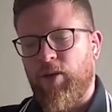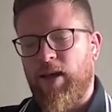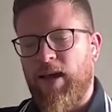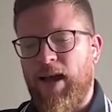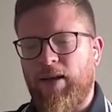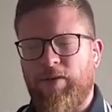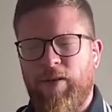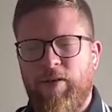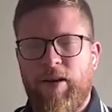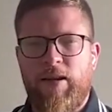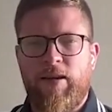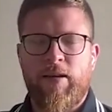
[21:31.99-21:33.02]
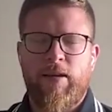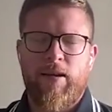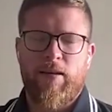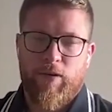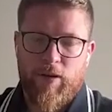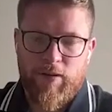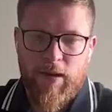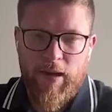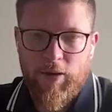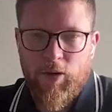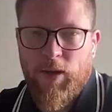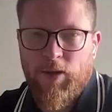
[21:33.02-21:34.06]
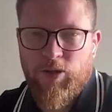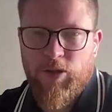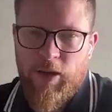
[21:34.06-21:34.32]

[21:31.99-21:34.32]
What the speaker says: So they had it's a very technical